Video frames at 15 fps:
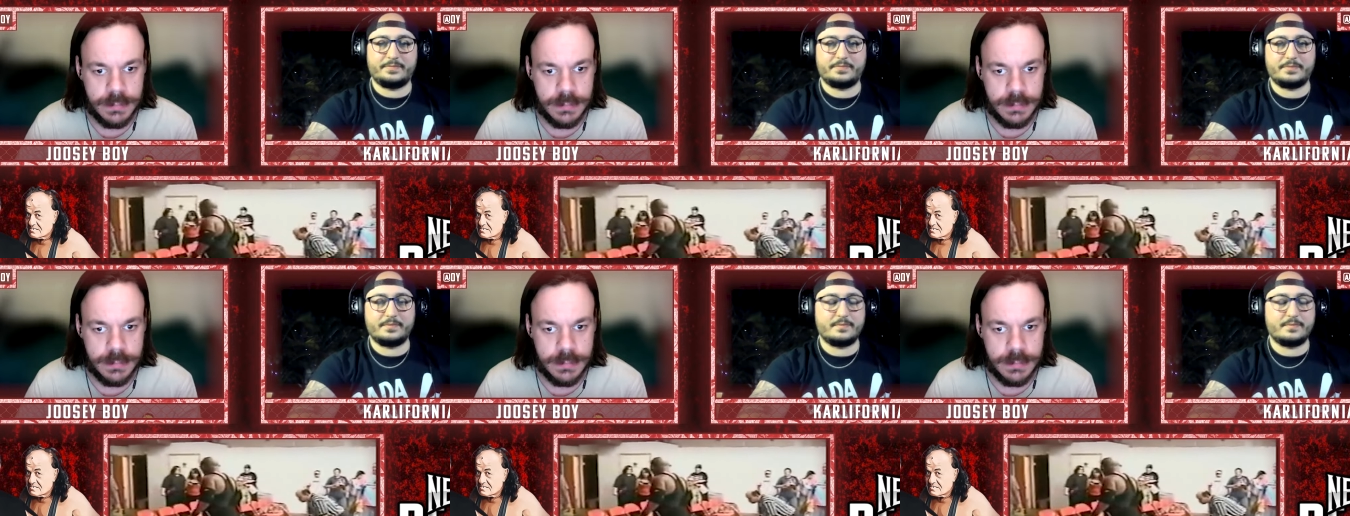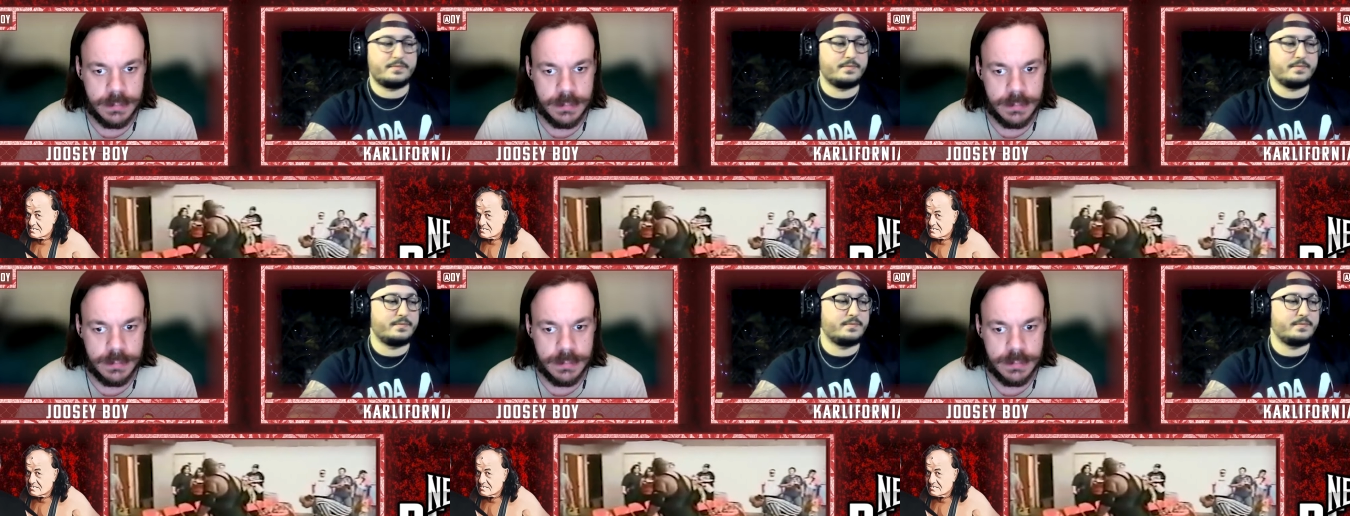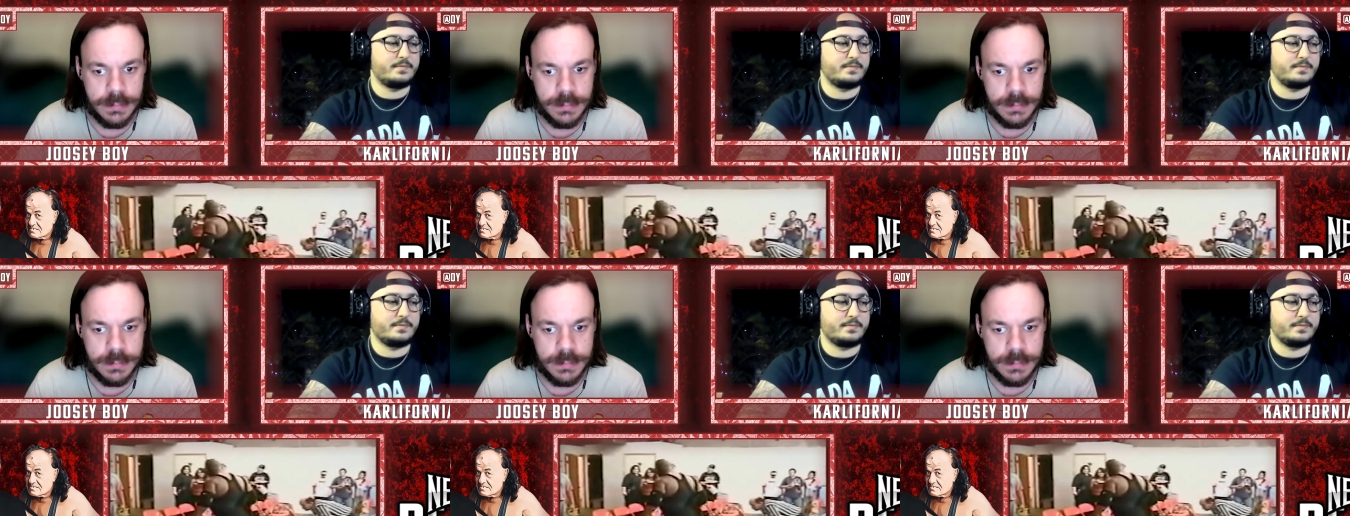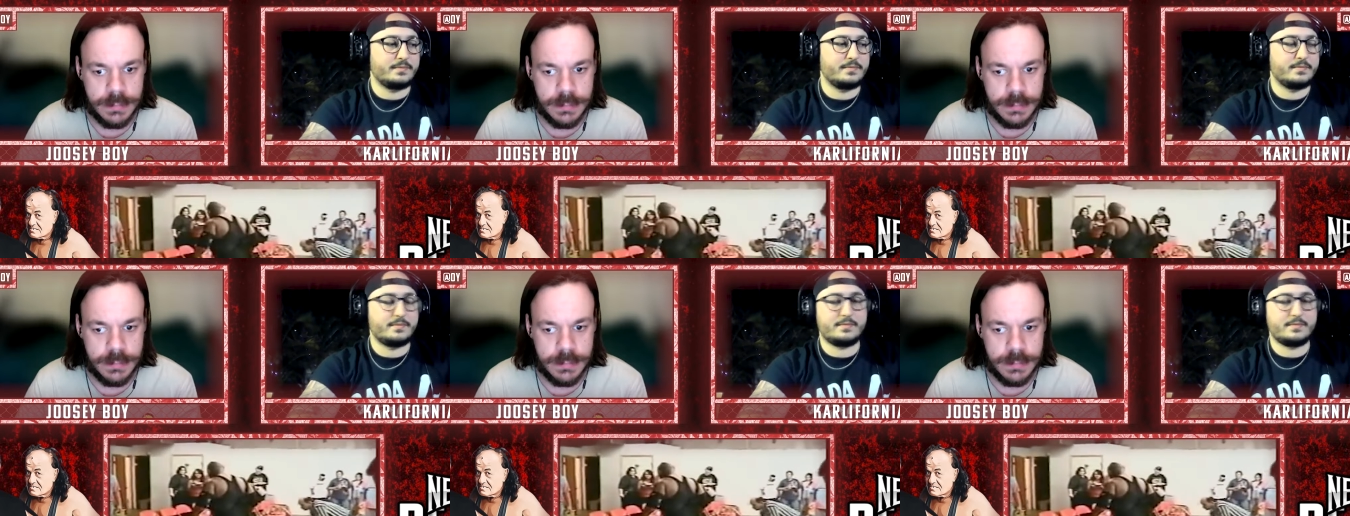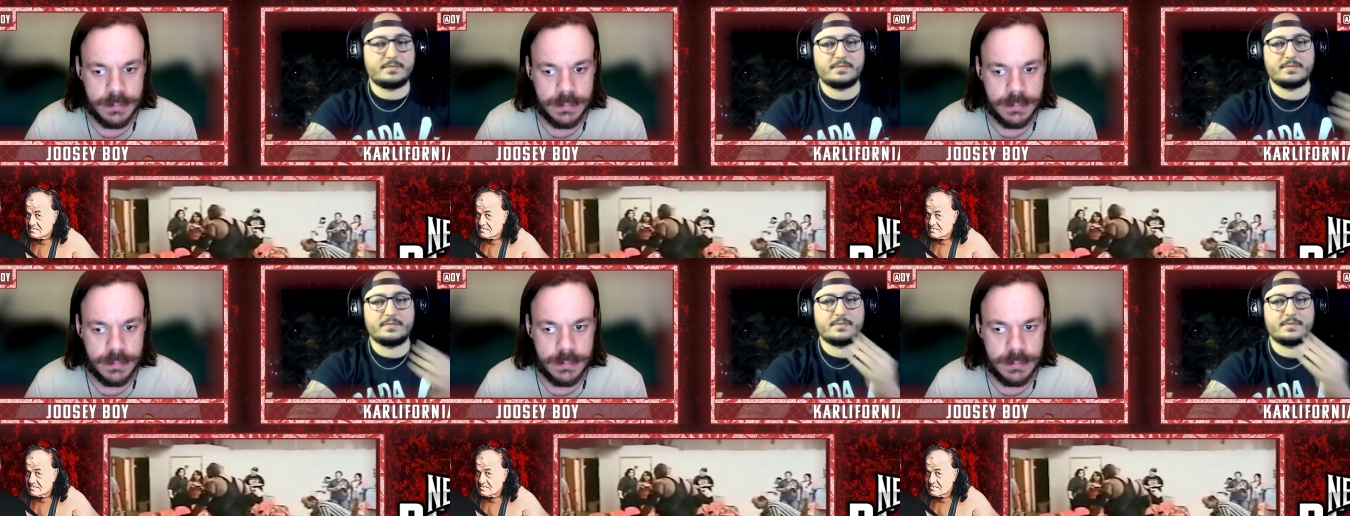
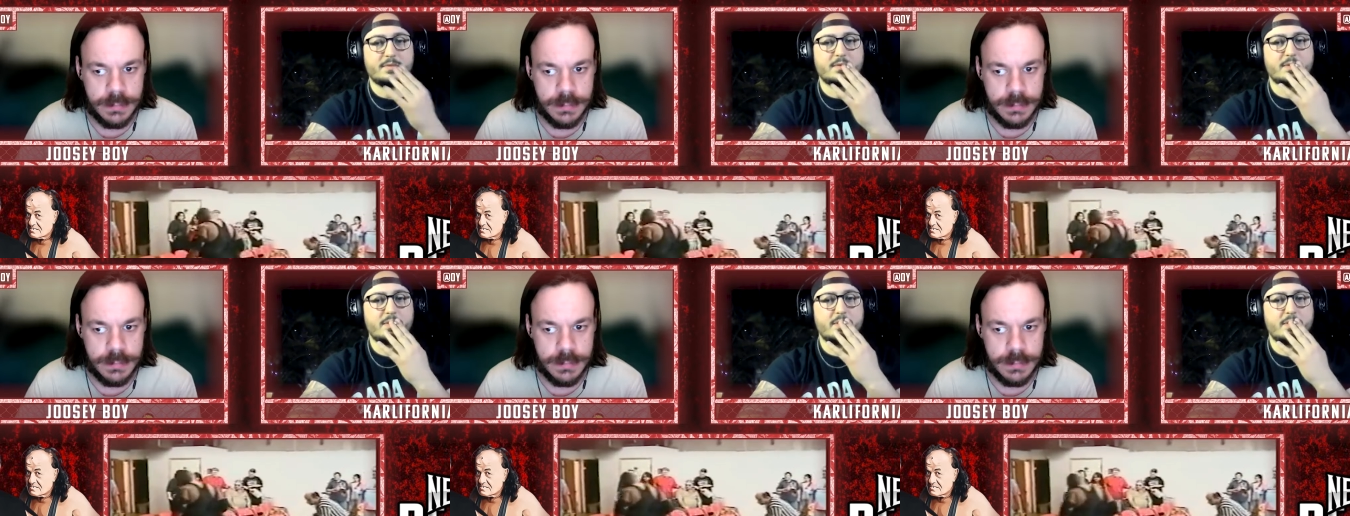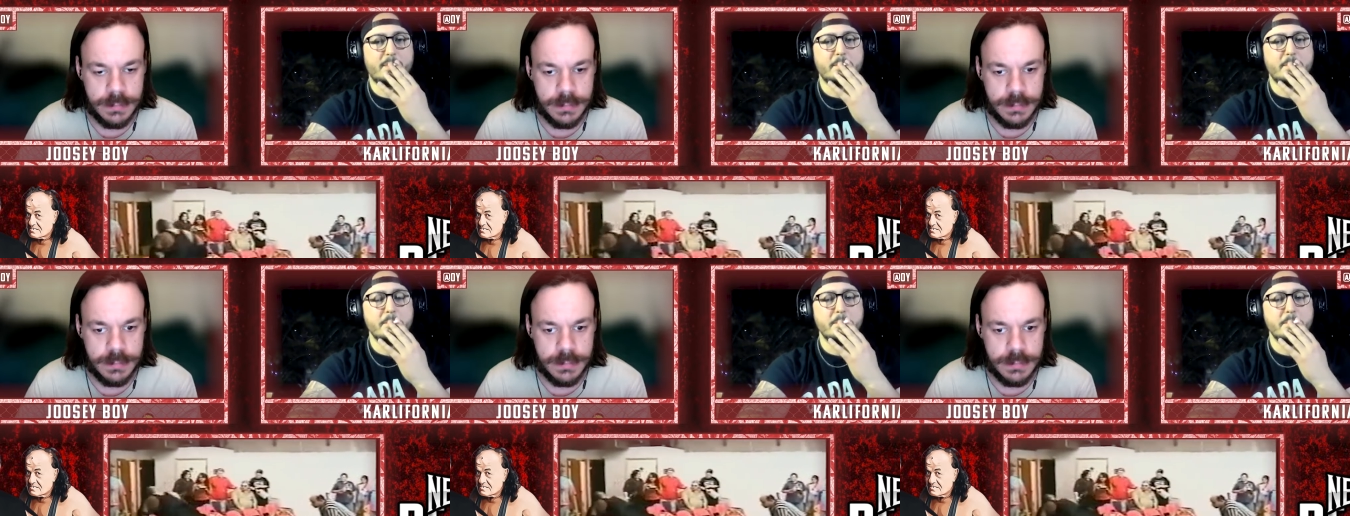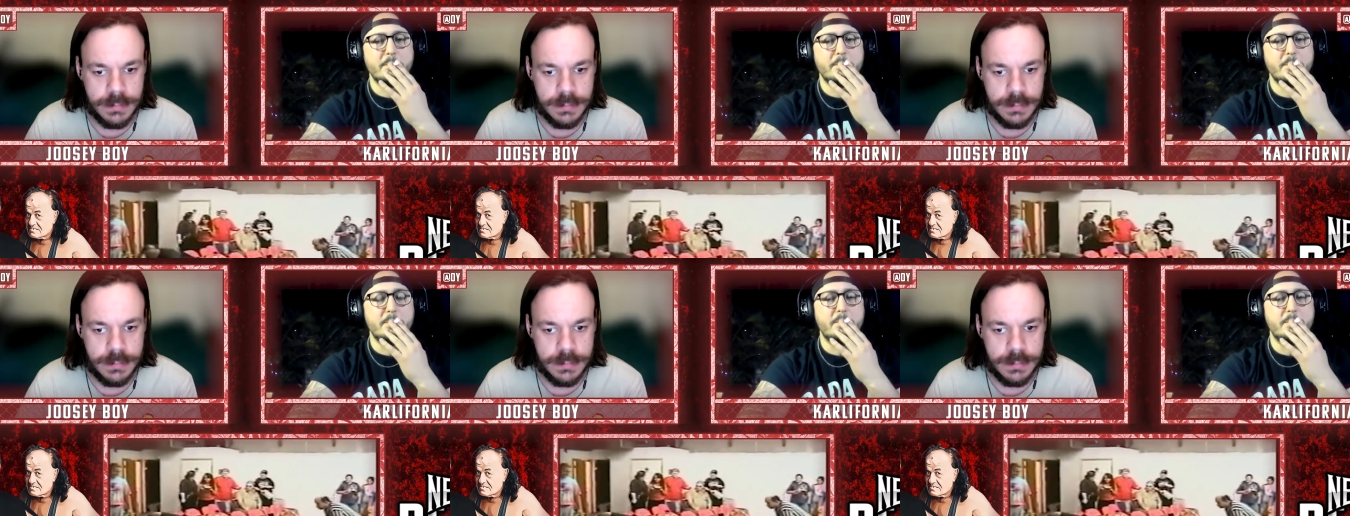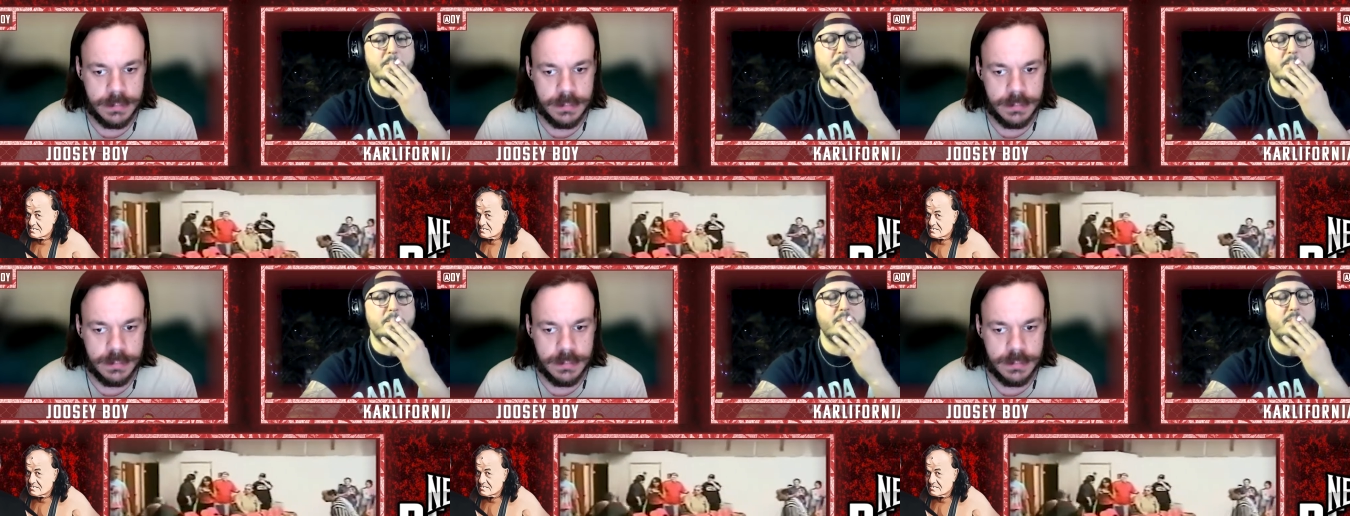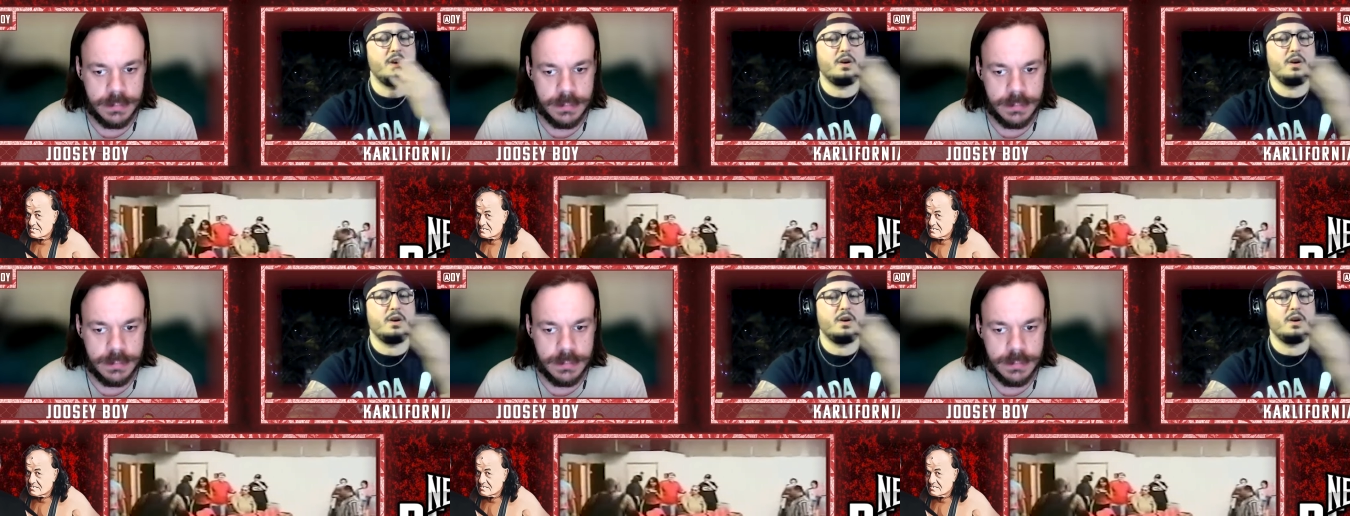[no speech]